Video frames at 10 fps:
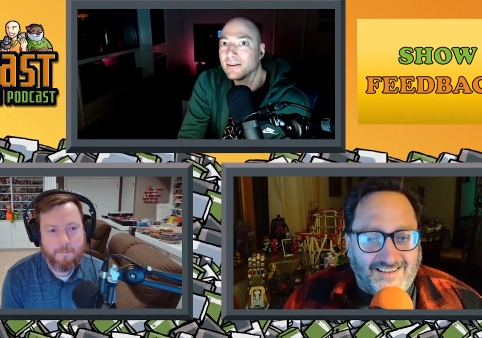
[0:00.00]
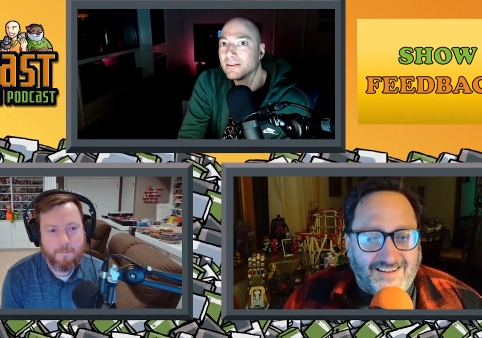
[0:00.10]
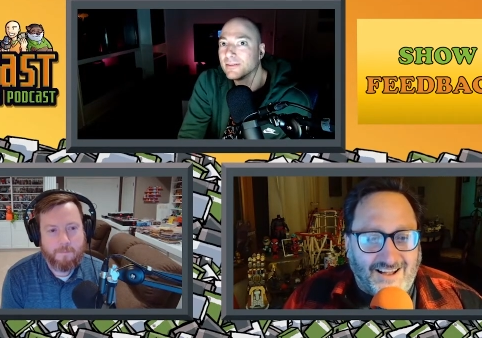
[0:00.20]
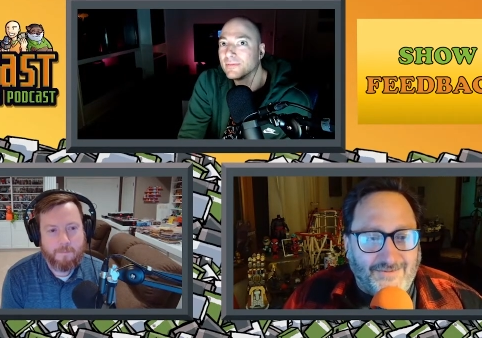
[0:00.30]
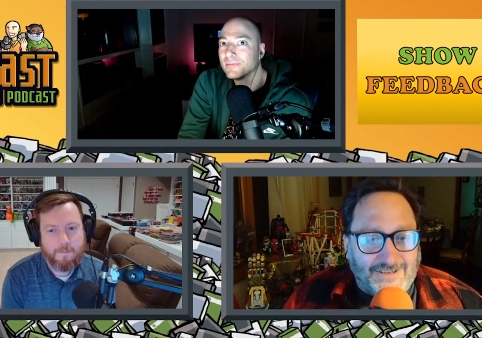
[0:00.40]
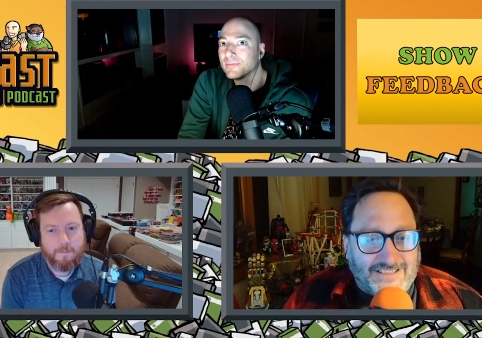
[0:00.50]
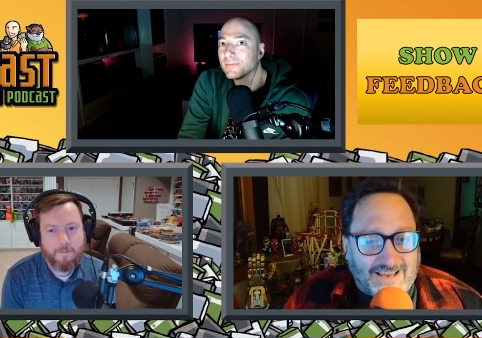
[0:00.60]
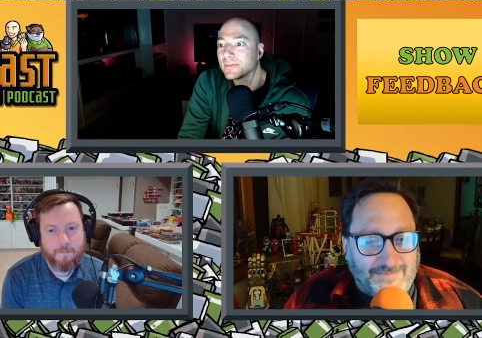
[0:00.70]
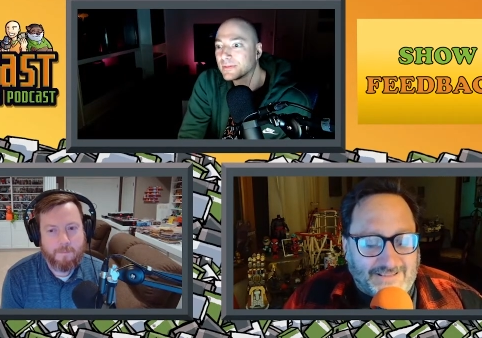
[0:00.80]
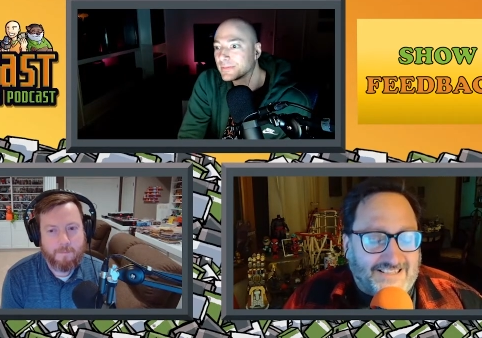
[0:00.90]
Speaker 1: I'm just saying,
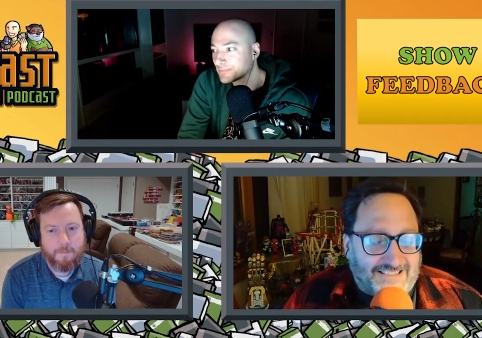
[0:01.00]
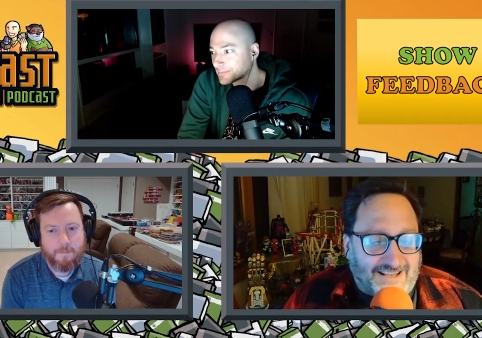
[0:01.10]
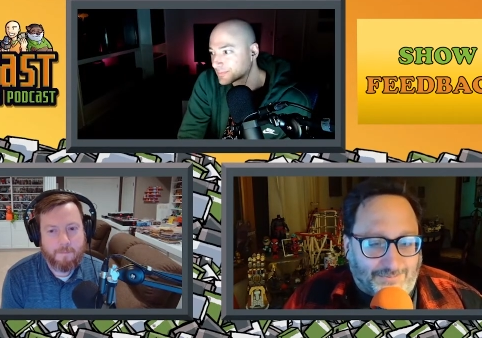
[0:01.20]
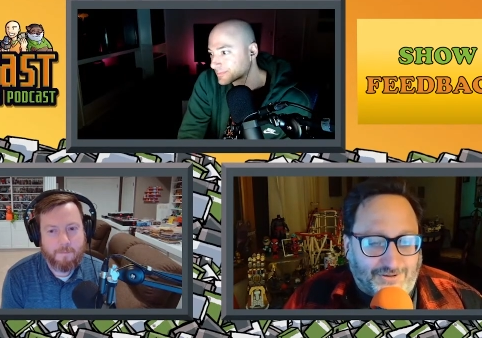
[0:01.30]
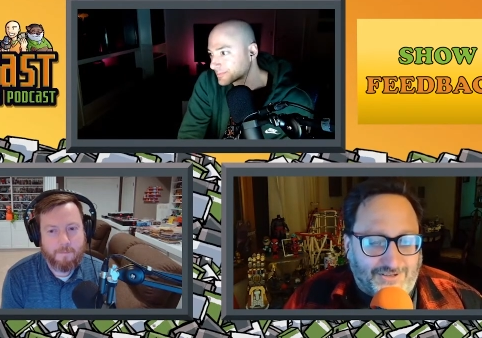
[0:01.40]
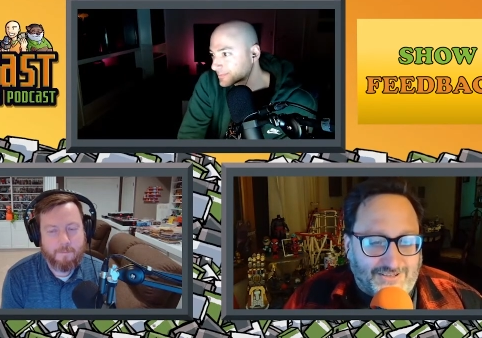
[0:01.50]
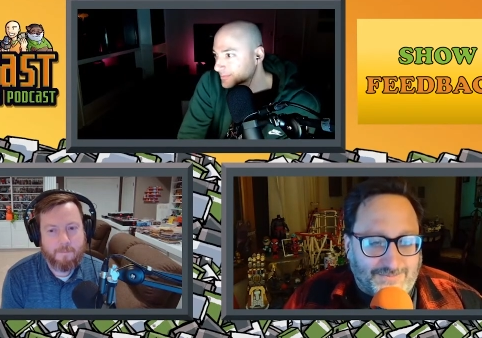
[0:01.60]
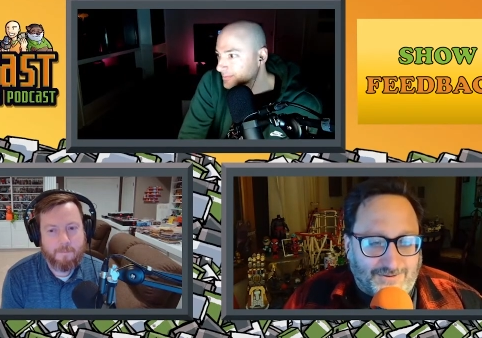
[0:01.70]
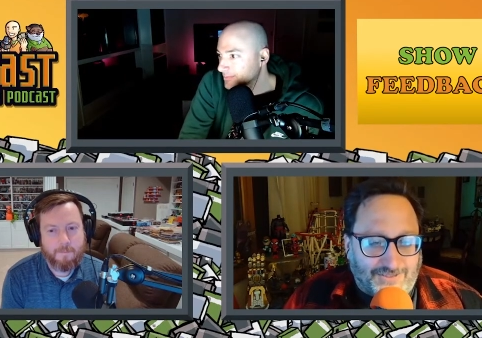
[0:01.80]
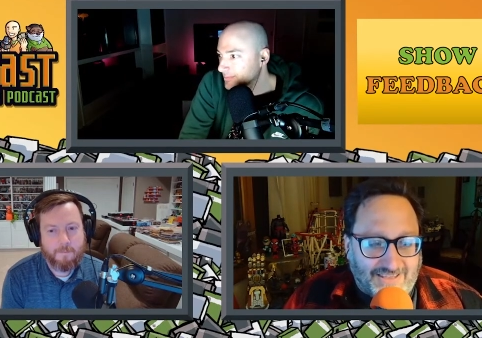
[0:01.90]
but that's like a
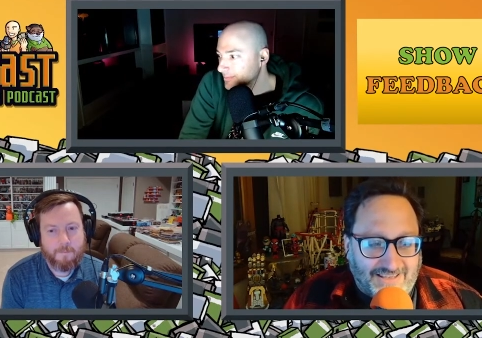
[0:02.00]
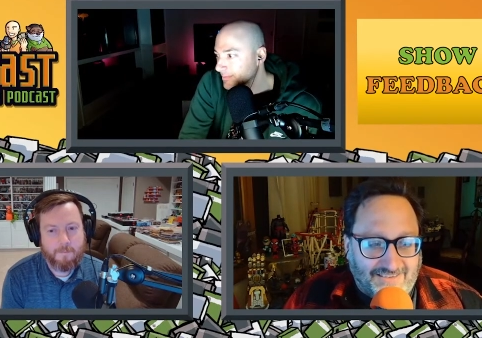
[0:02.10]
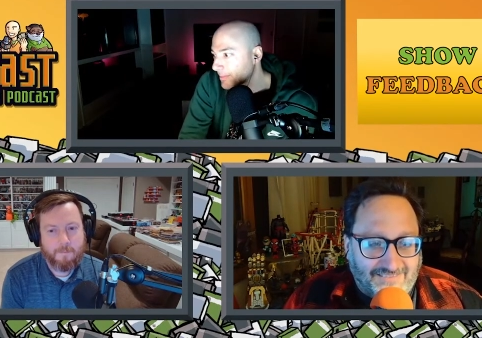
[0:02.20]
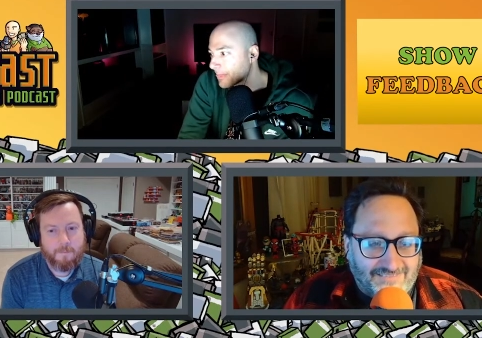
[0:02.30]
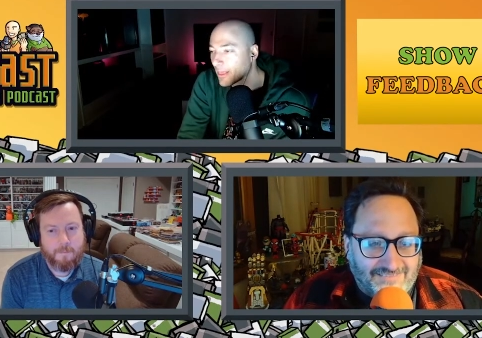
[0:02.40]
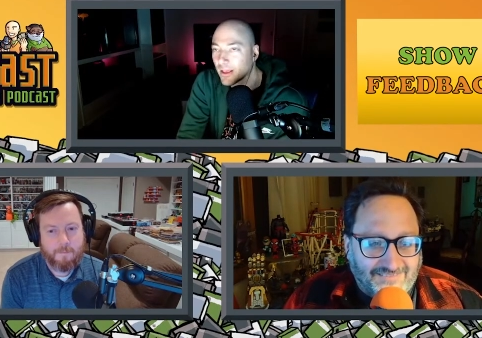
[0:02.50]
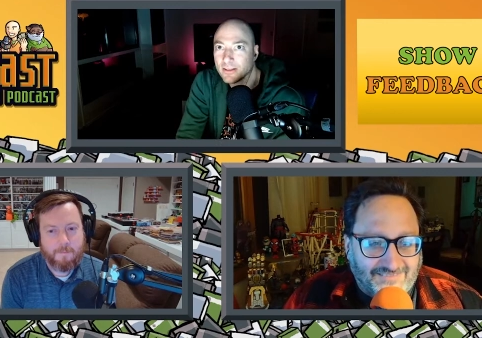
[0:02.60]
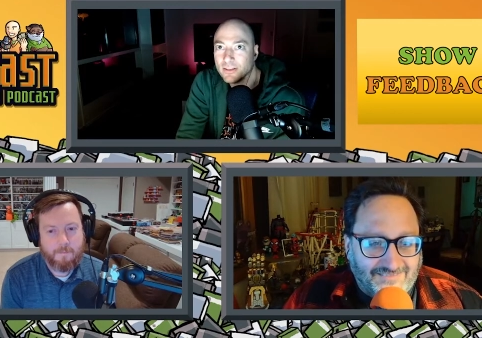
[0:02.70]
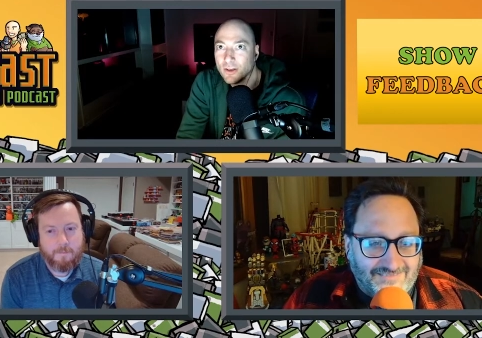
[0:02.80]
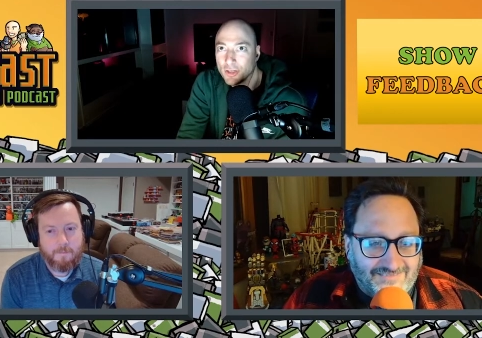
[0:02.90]
plausible thing.
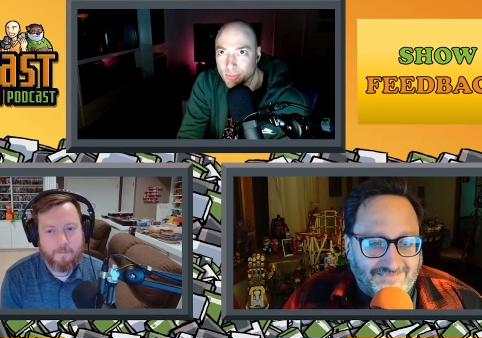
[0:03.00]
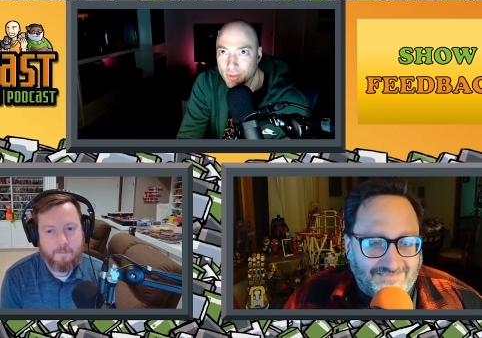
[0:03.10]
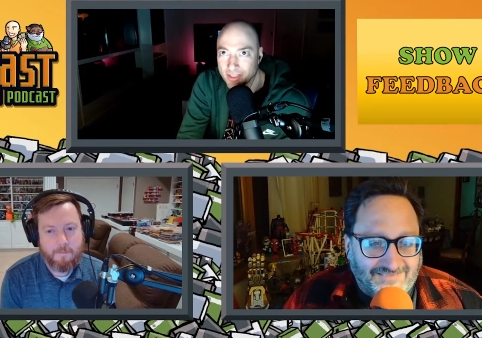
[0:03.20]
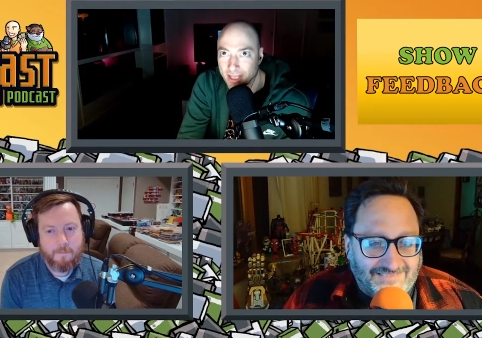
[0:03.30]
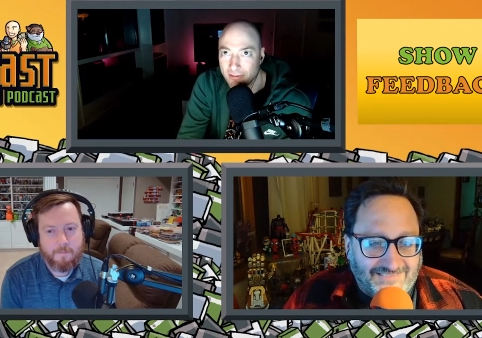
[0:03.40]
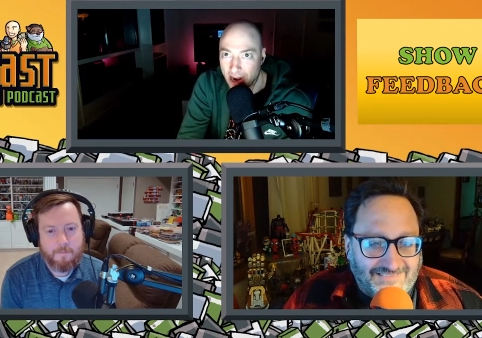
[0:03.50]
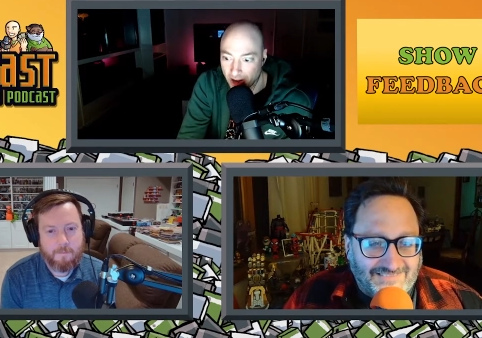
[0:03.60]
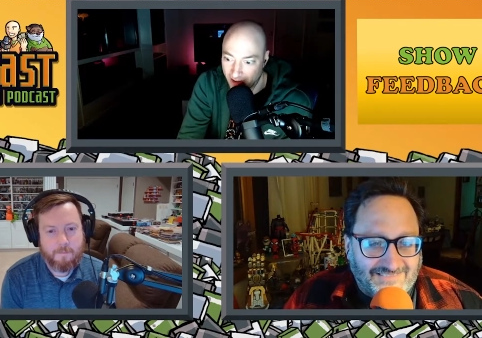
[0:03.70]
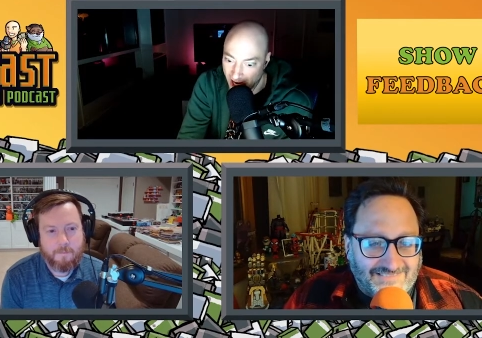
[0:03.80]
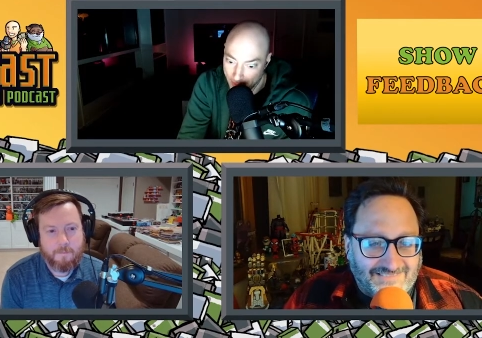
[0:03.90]
Speaker 2: No, you're supposed to say Rowdy
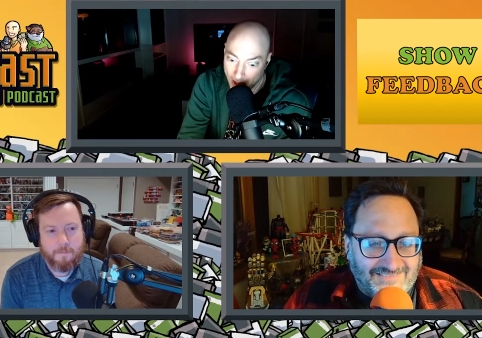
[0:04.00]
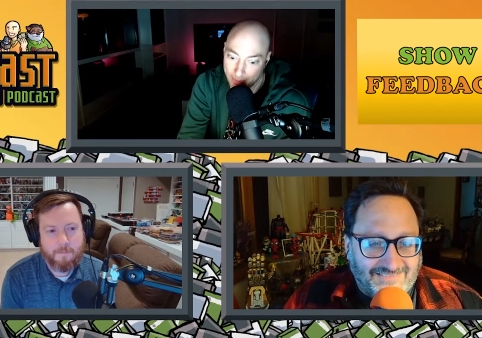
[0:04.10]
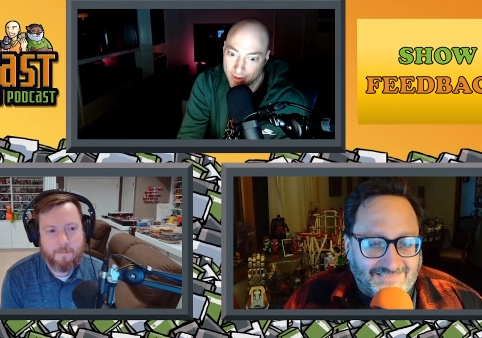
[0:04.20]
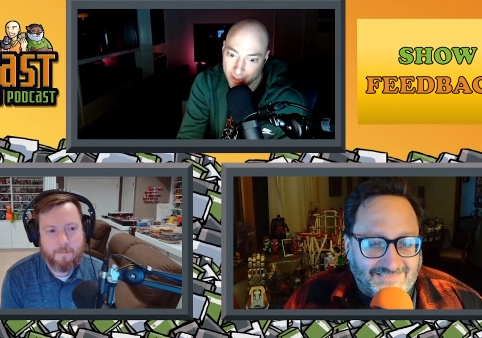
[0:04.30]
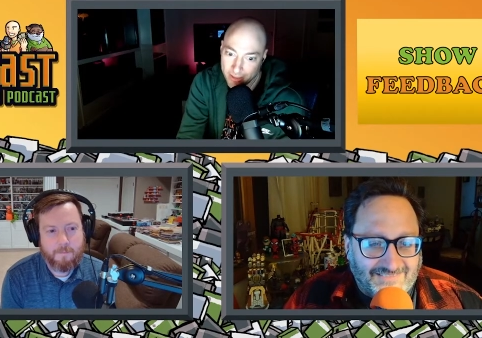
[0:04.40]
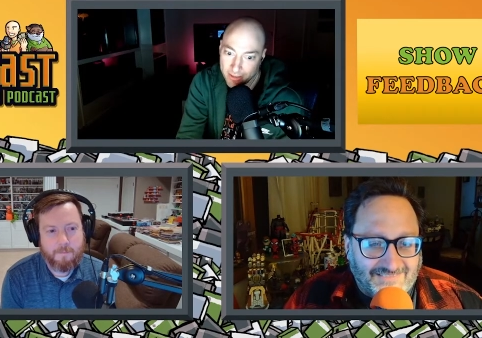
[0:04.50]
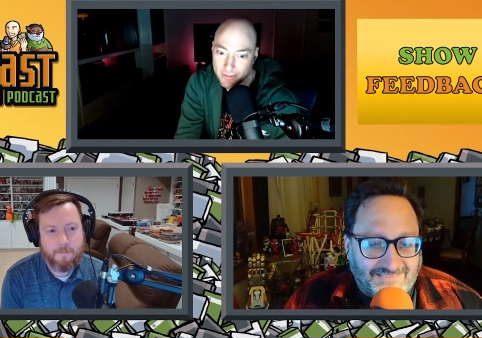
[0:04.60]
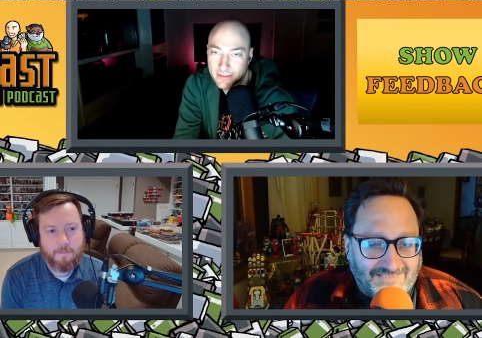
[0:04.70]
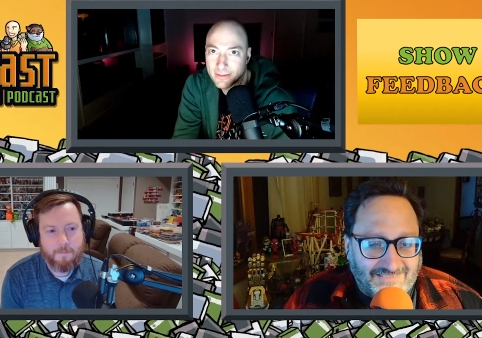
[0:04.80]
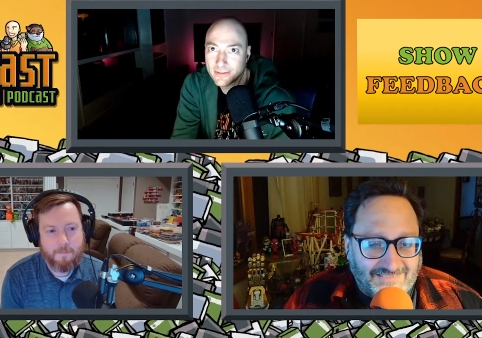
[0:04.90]
Rowdy Piper again.
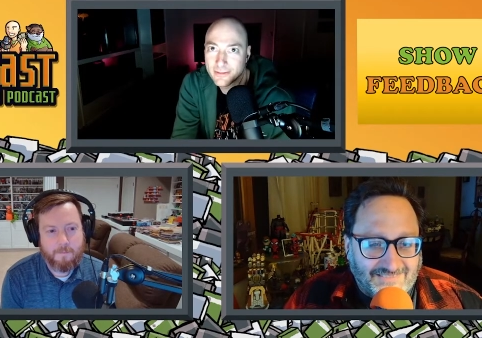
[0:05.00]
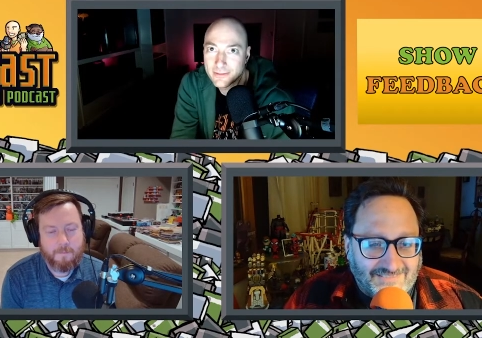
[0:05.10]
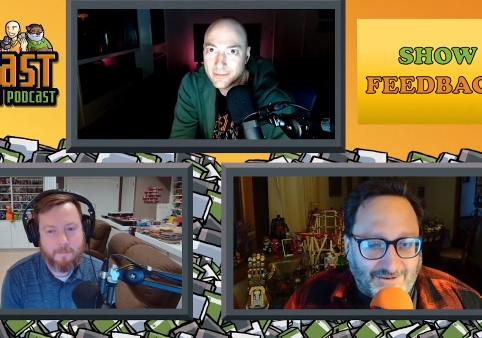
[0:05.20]
Speaker 1: Oh,